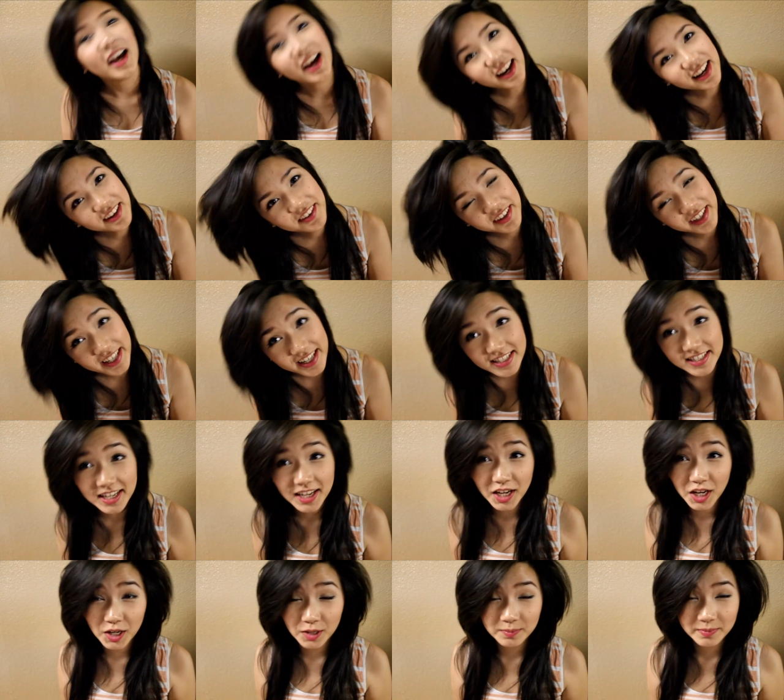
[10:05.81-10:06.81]
Anyways,
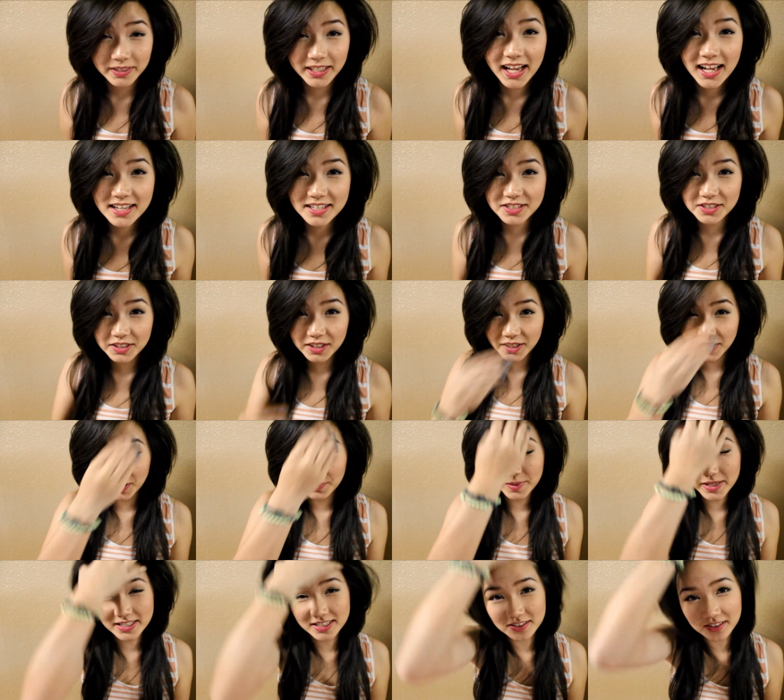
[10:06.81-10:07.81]
um, yeah, so I
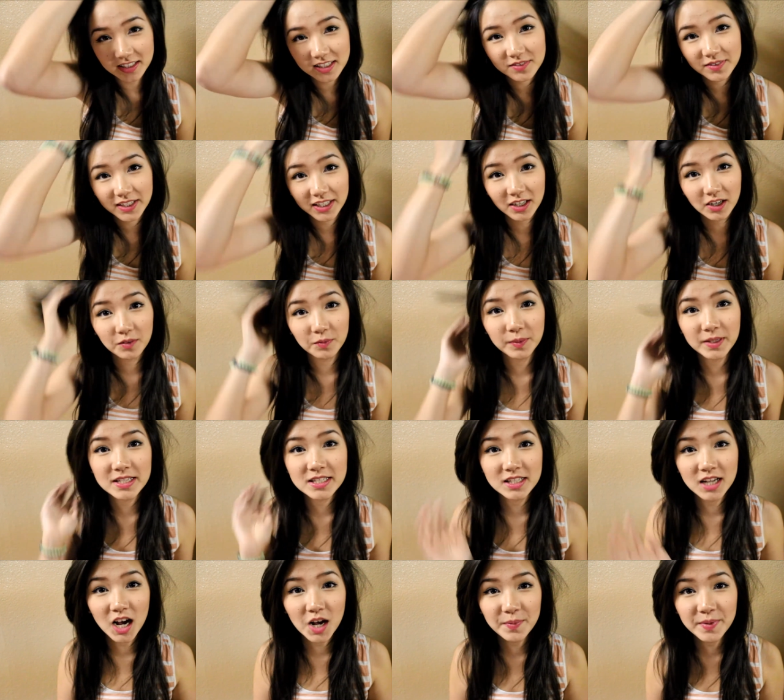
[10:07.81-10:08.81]
hope you guys enjoyed this video.
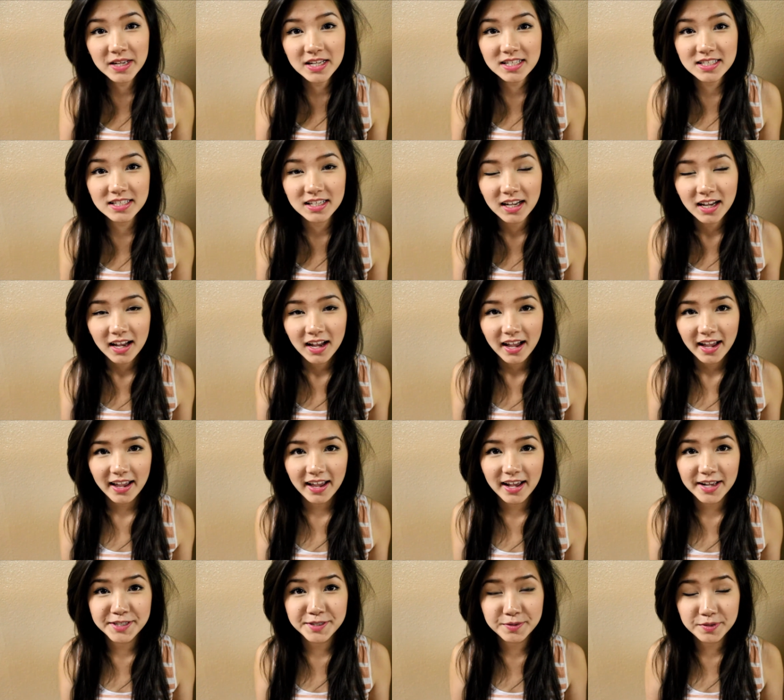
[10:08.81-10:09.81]
Please comment
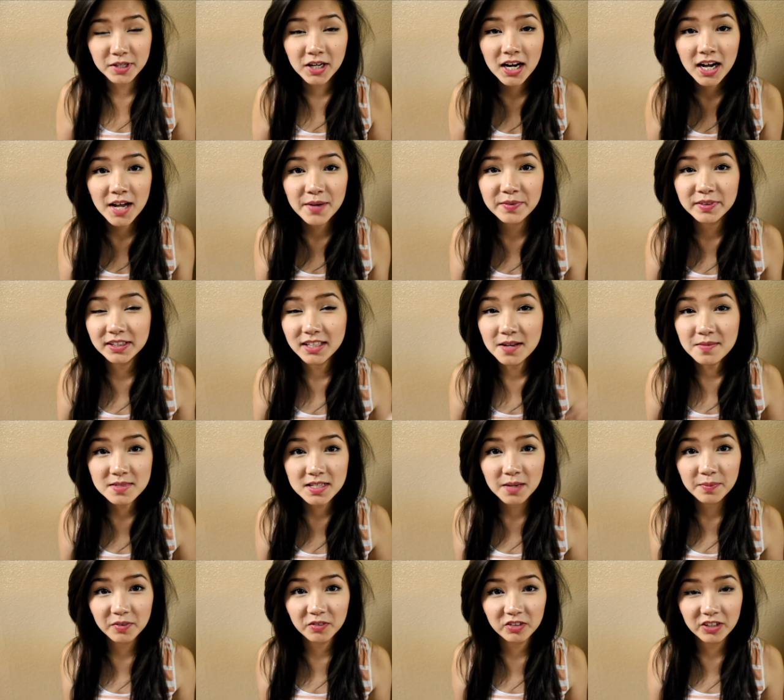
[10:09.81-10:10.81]
and subscribe and thumbs
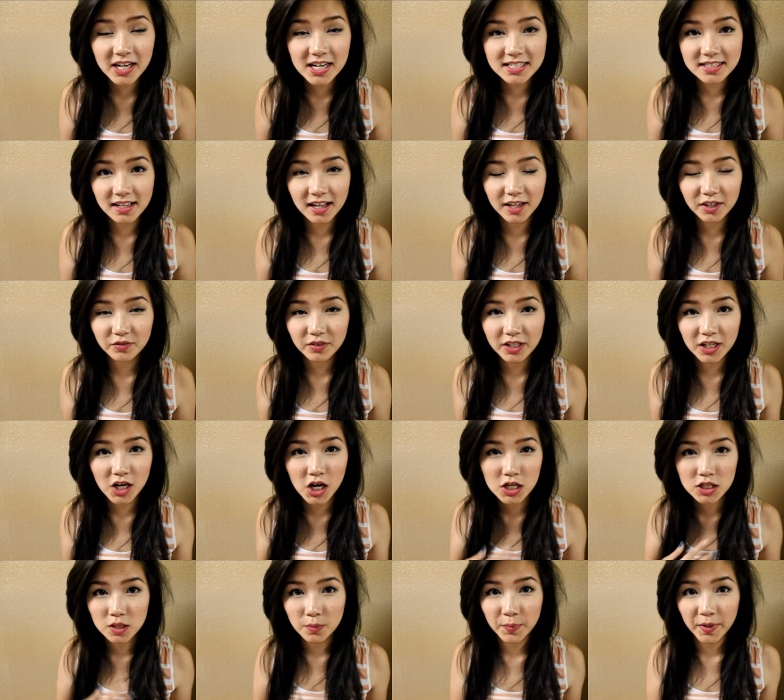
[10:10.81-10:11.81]
up if you guys like
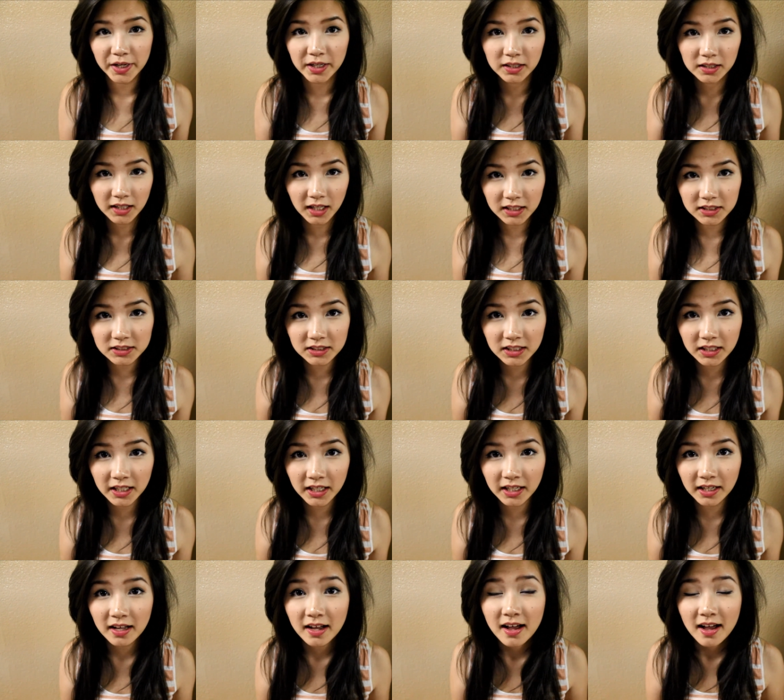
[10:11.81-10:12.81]
videos on my
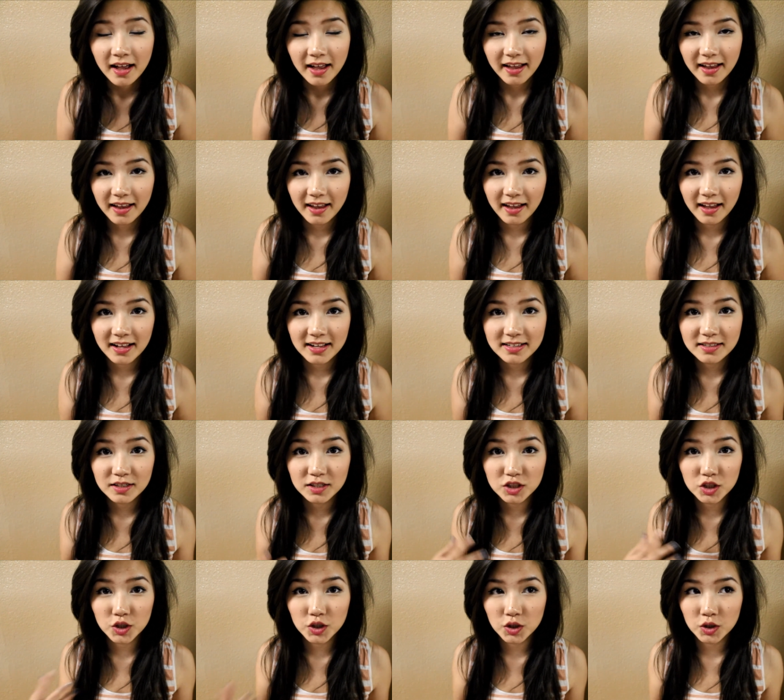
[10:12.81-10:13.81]
collection. And
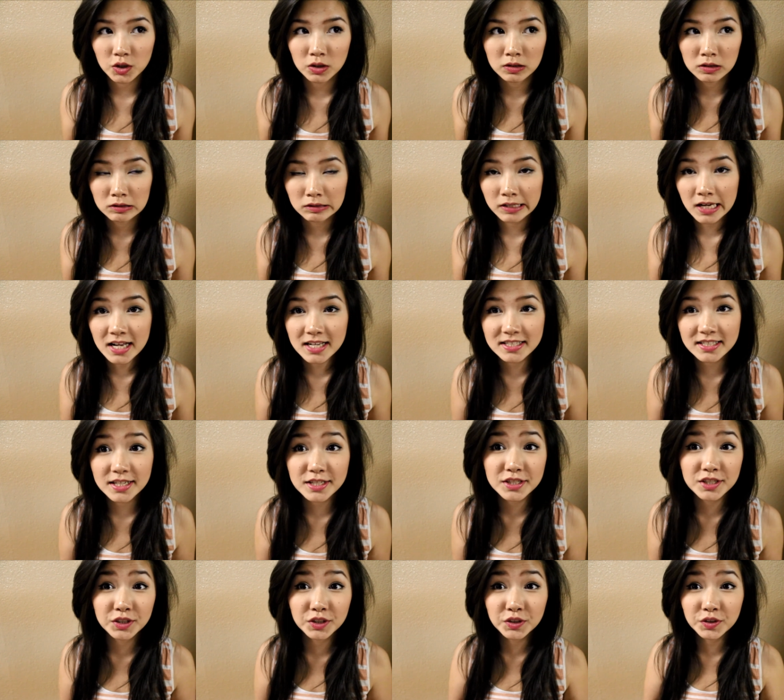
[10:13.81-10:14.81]
so, yeah,
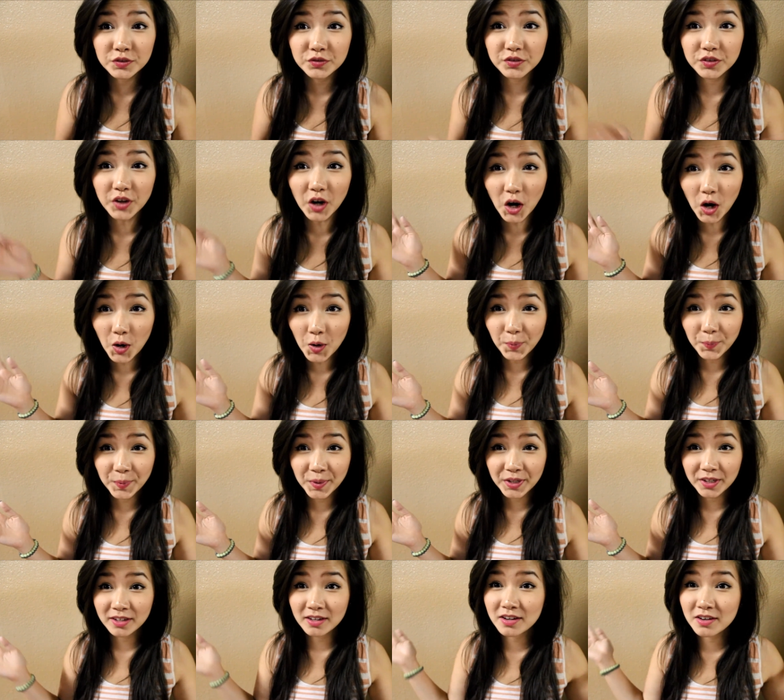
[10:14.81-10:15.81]
stay tuned for all
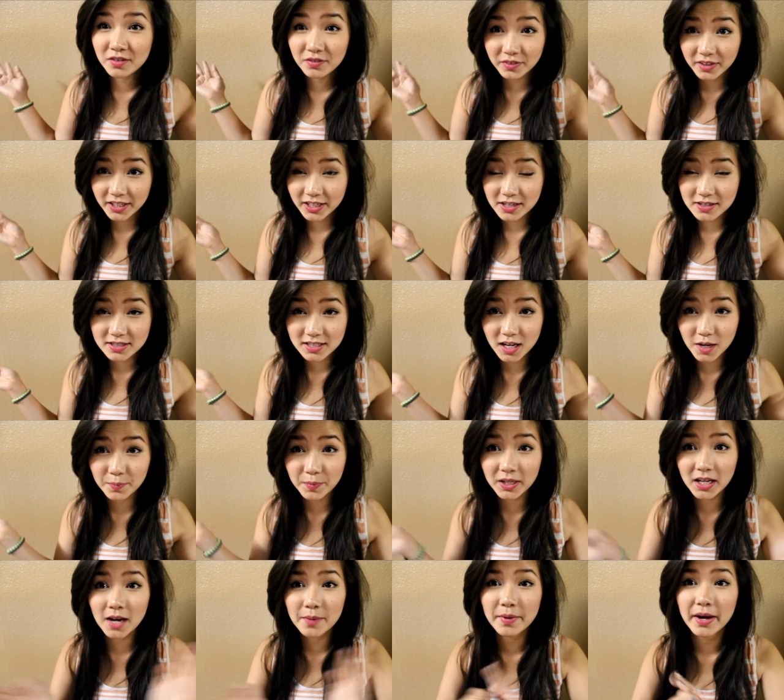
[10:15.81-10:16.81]
my new videos
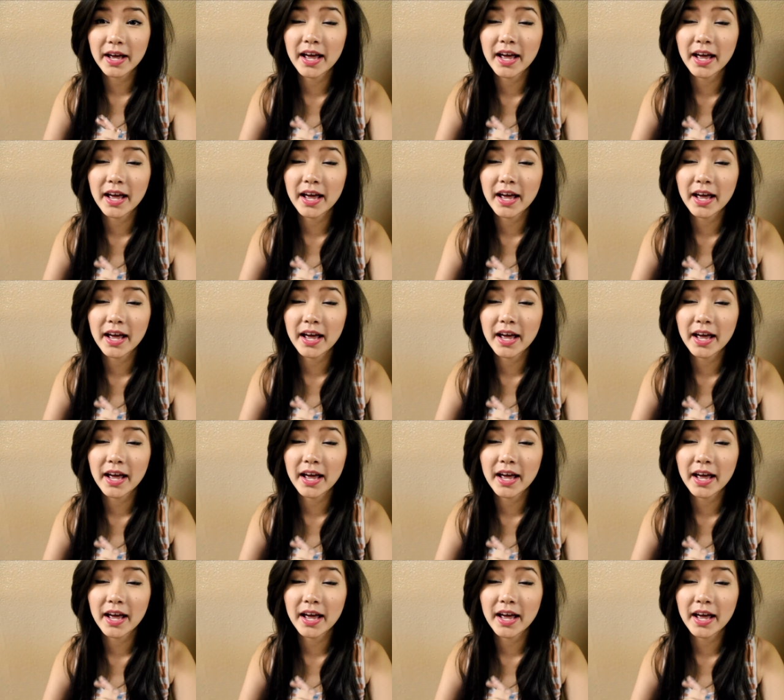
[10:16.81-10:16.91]
coming up.